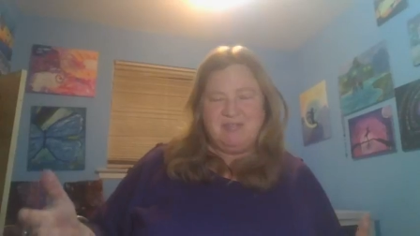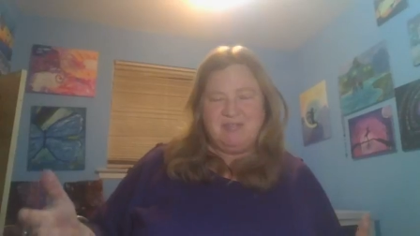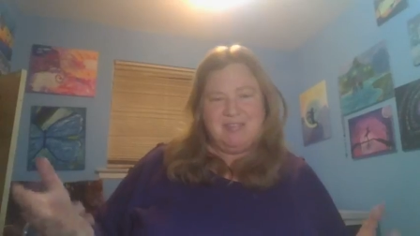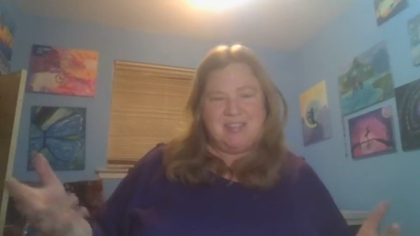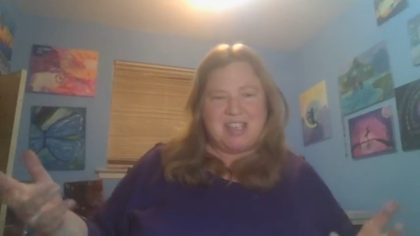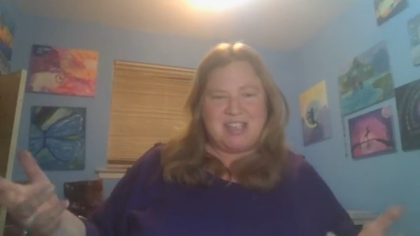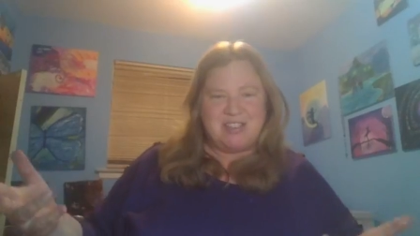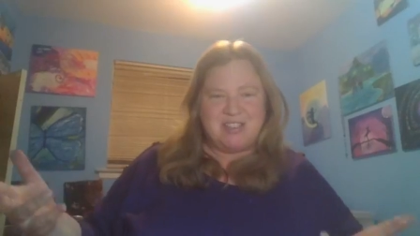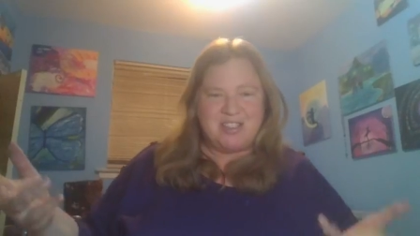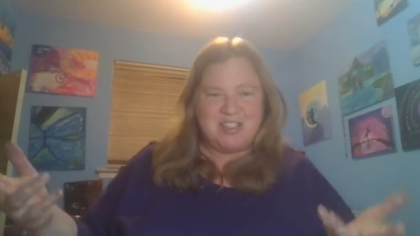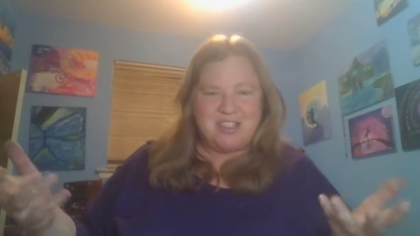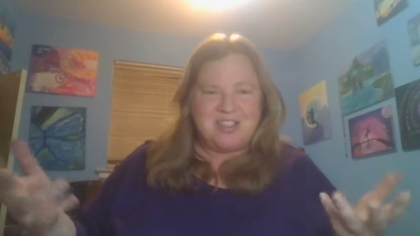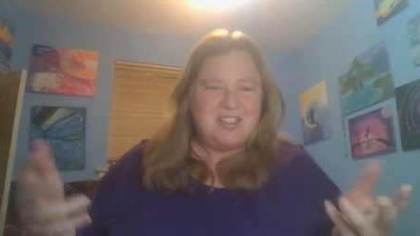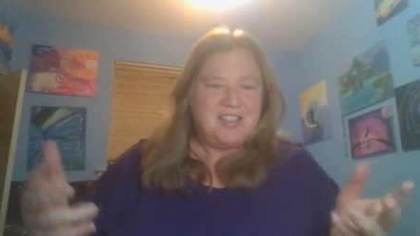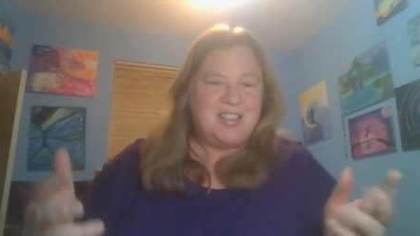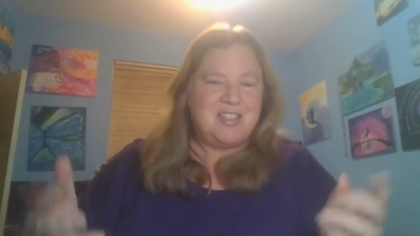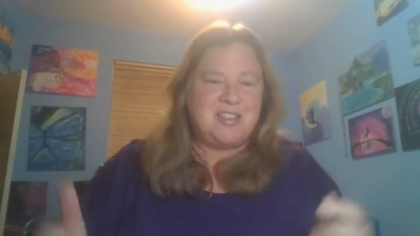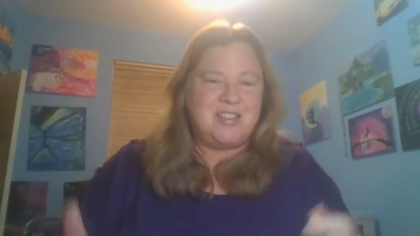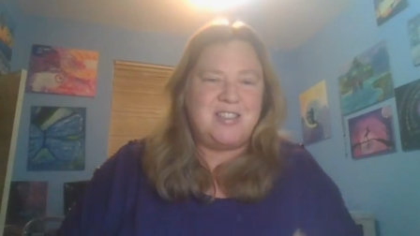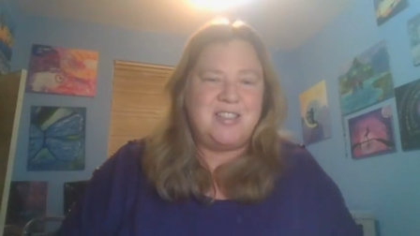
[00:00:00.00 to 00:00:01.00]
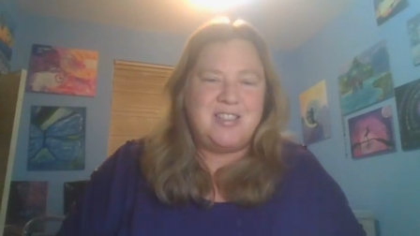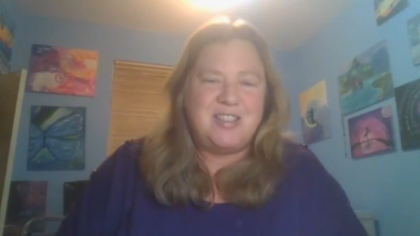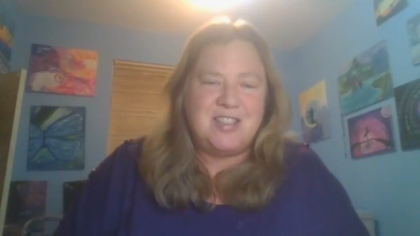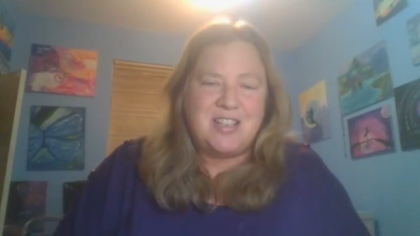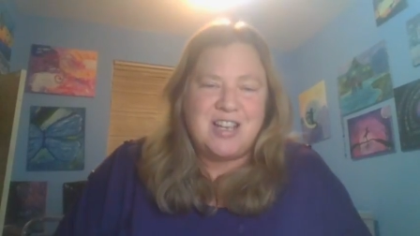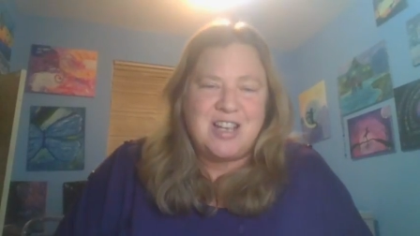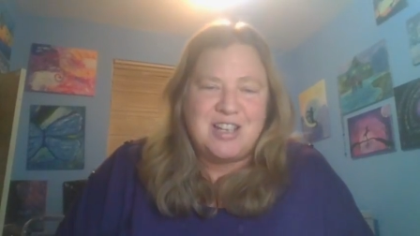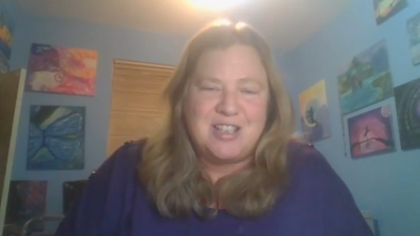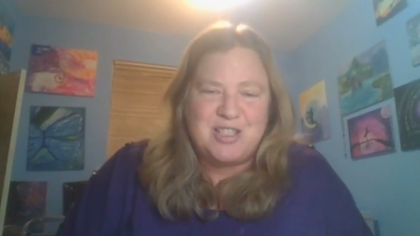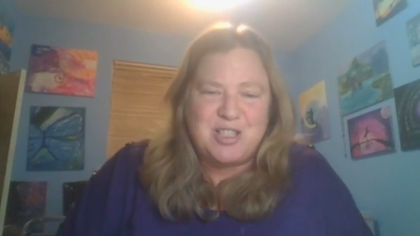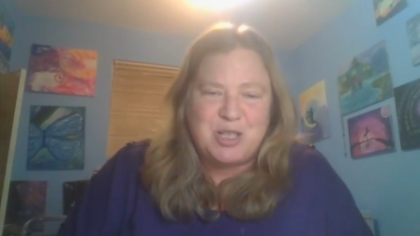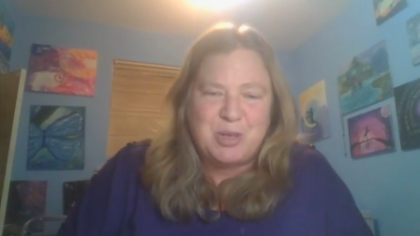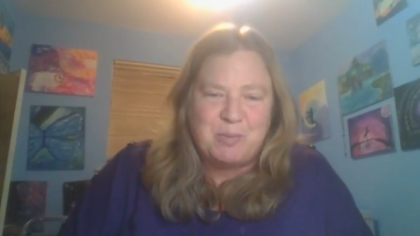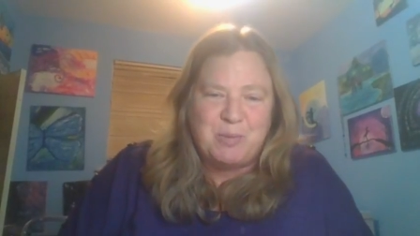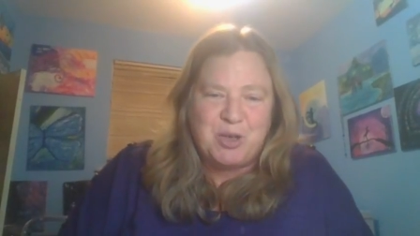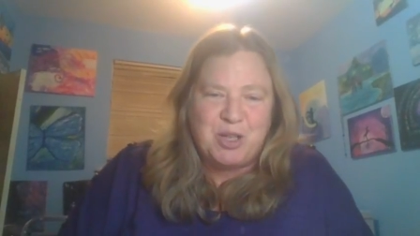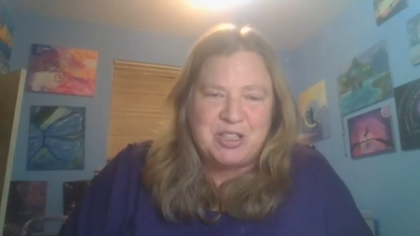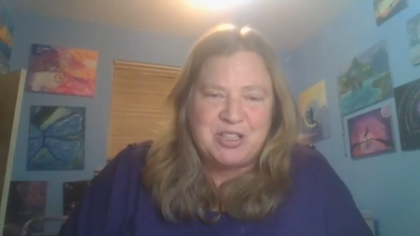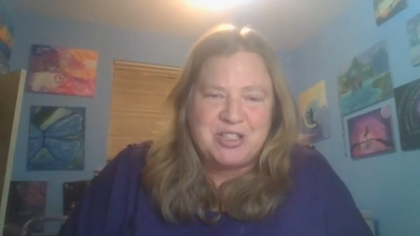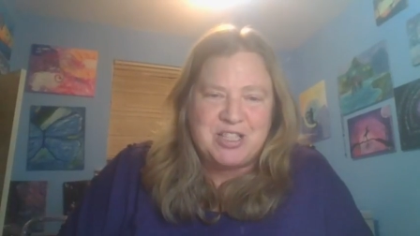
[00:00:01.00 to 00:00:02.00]
That's is as
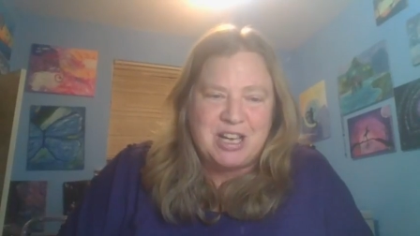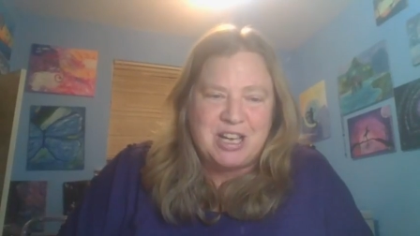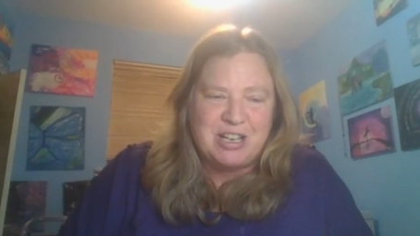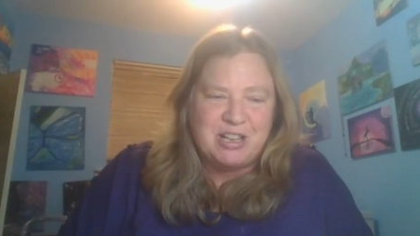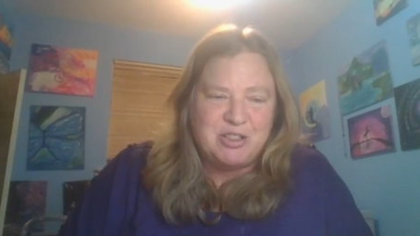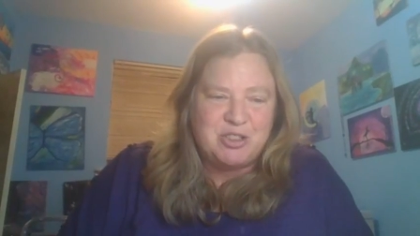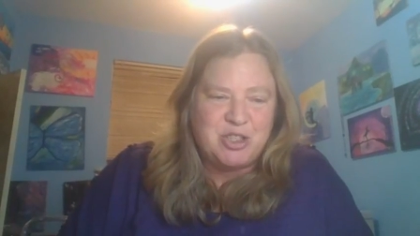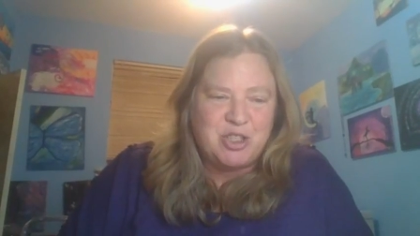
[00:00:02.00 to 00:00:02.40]
simple as that.